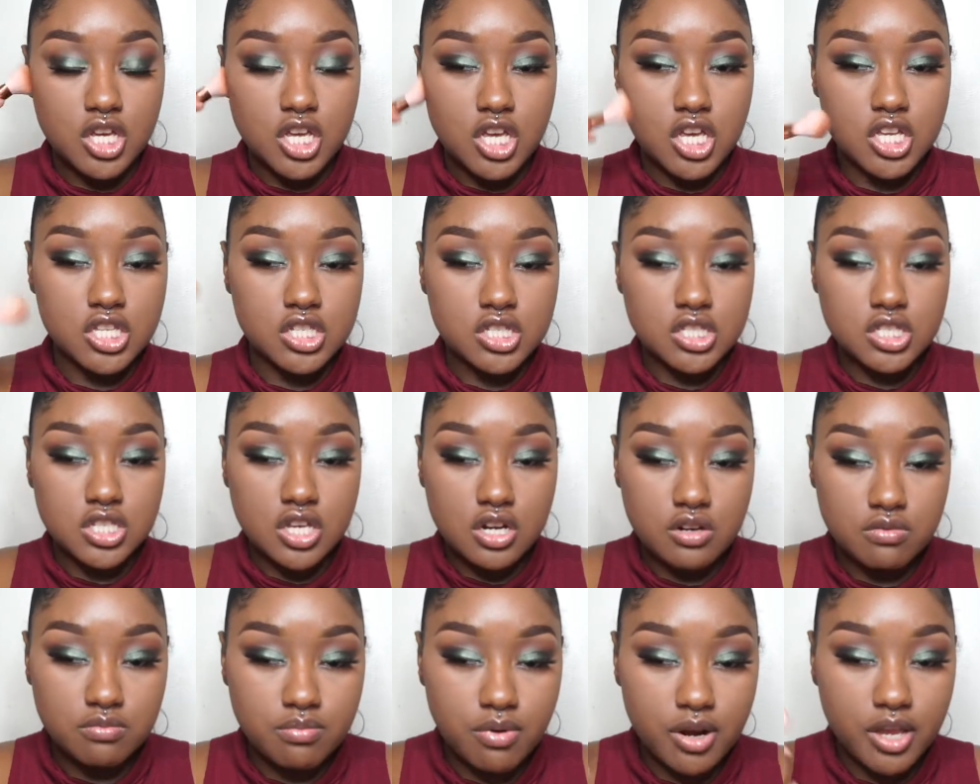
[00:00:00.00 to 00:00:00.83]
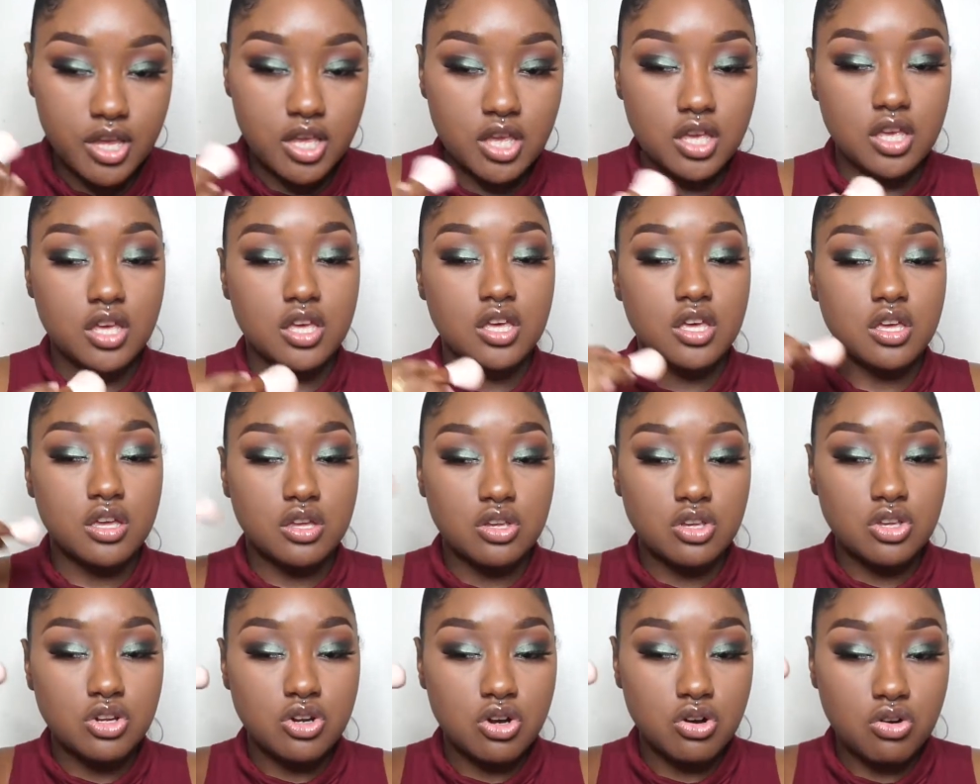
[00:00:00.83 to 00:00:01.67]
instead of bringing it,
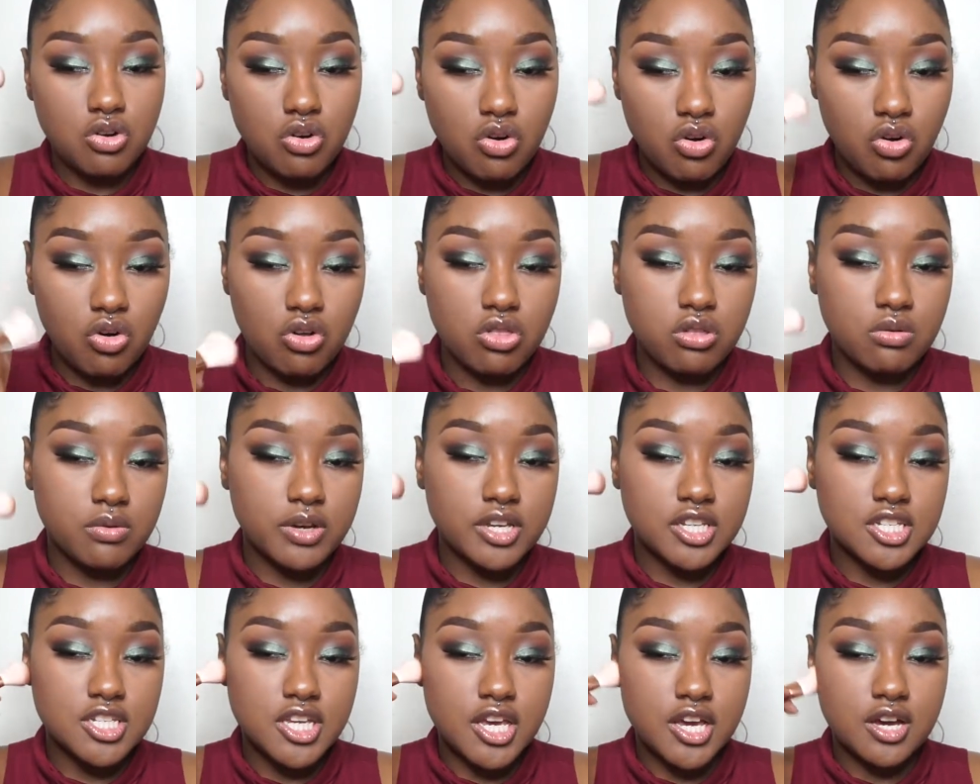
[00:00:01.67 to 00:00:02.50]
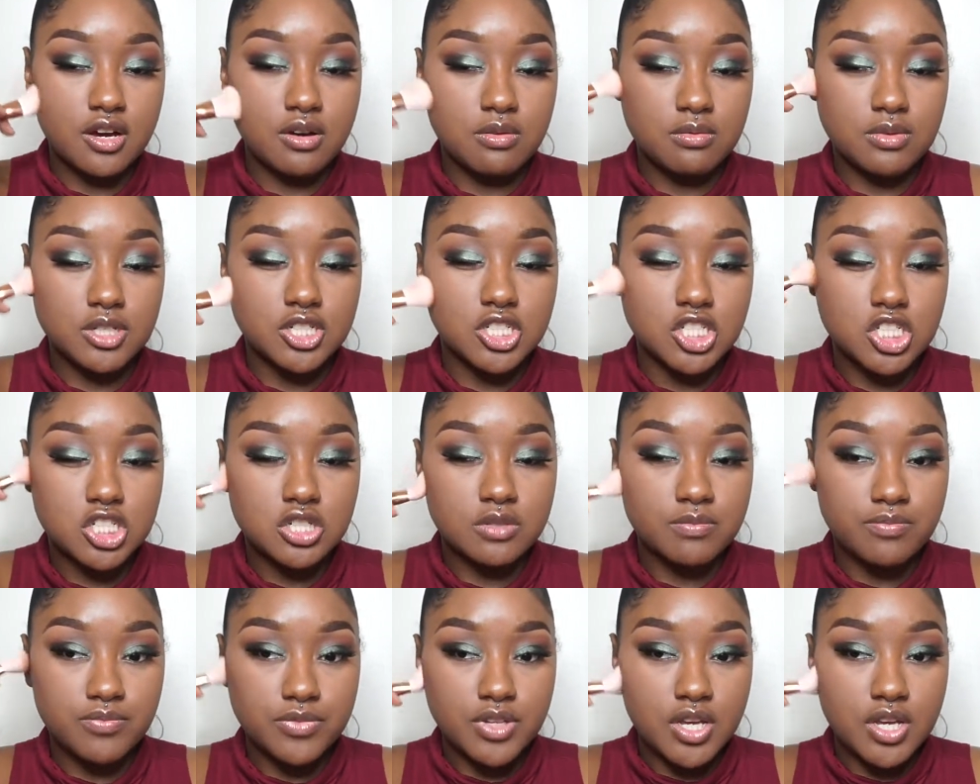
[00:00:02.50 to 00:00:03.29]
you know, all the way down, which